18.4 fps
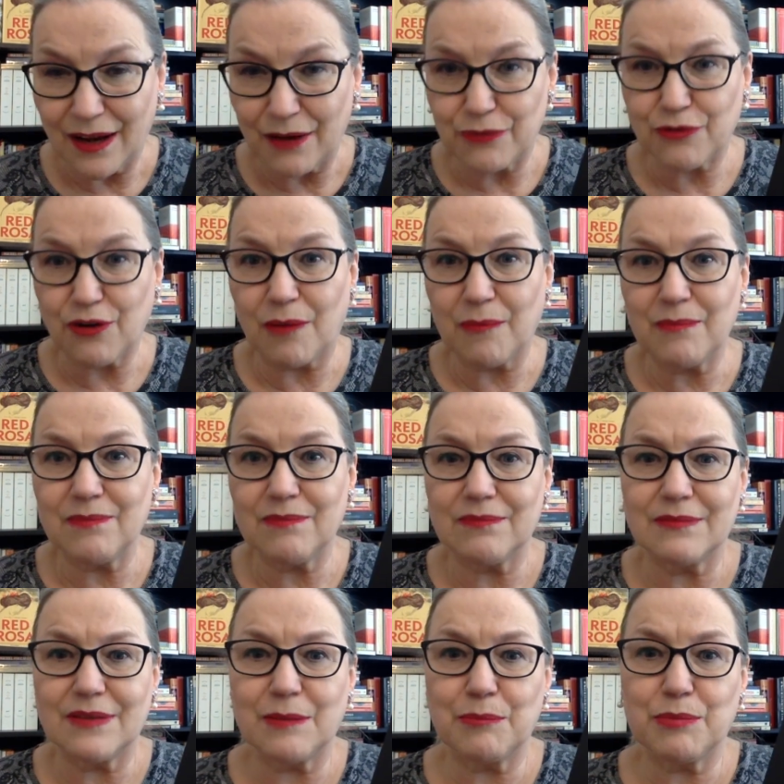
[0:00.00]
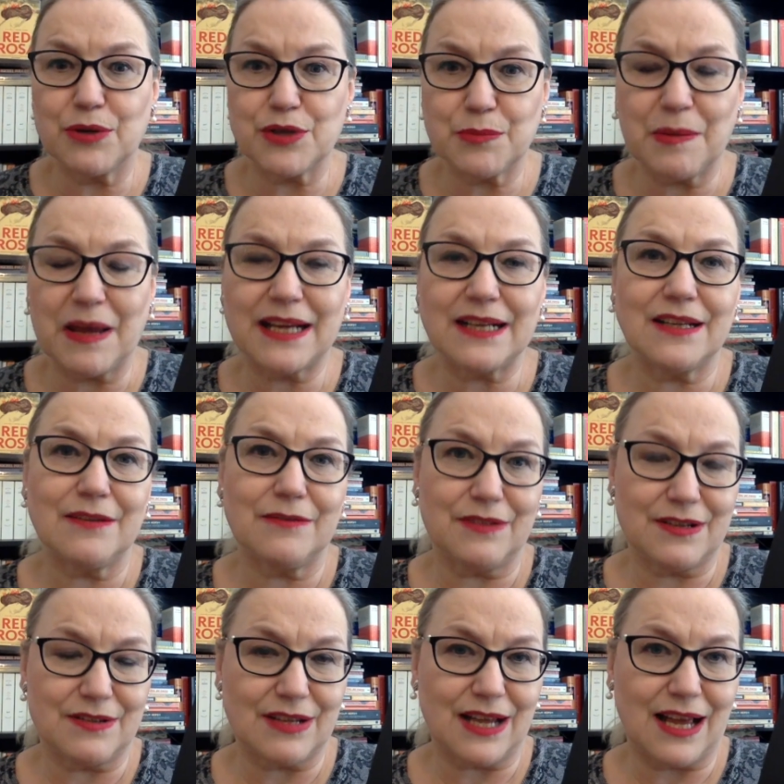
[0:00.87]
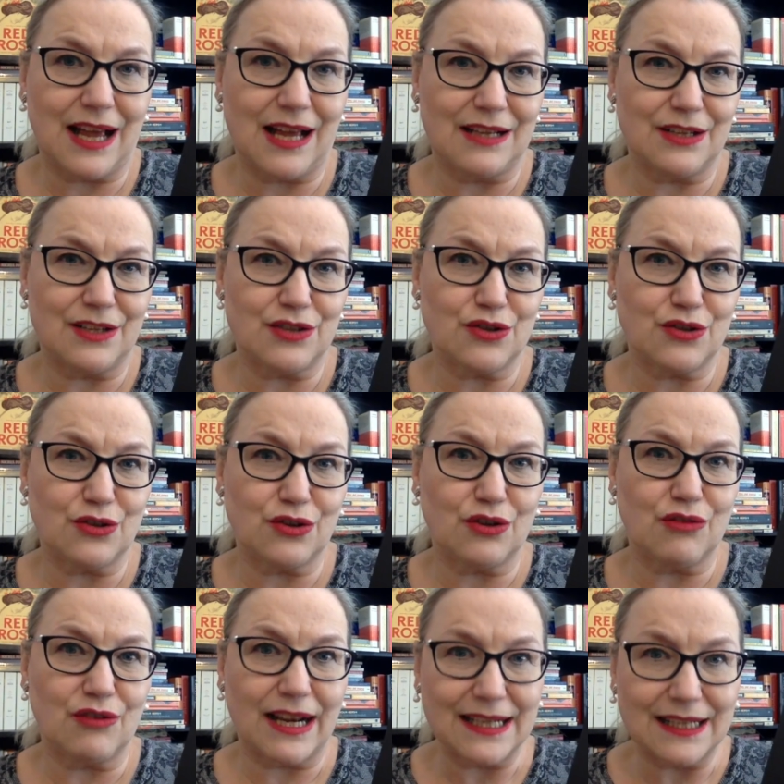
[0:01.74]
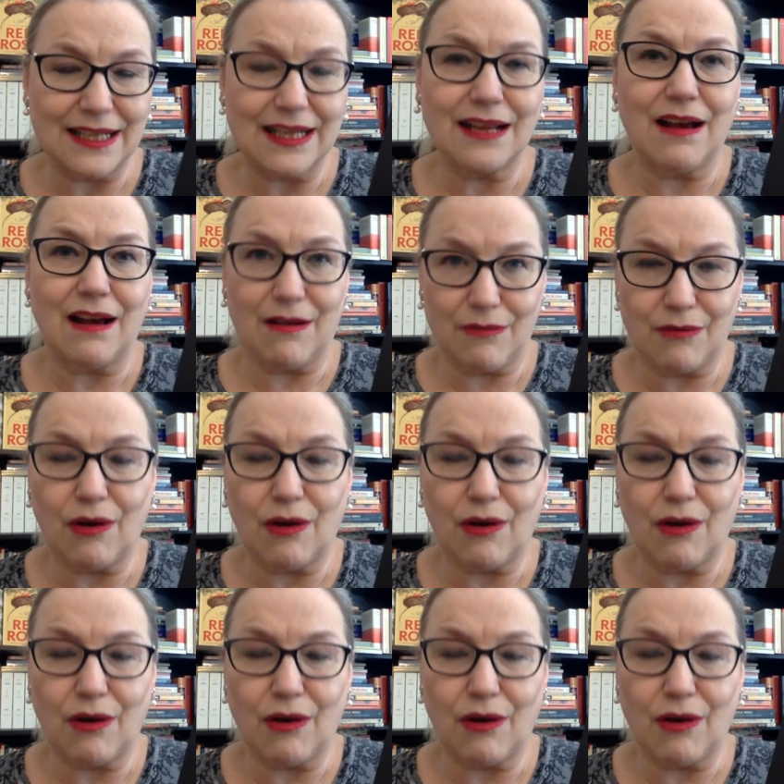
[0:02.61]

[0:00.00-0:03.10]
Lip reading: from the perspective, if I understood correctly,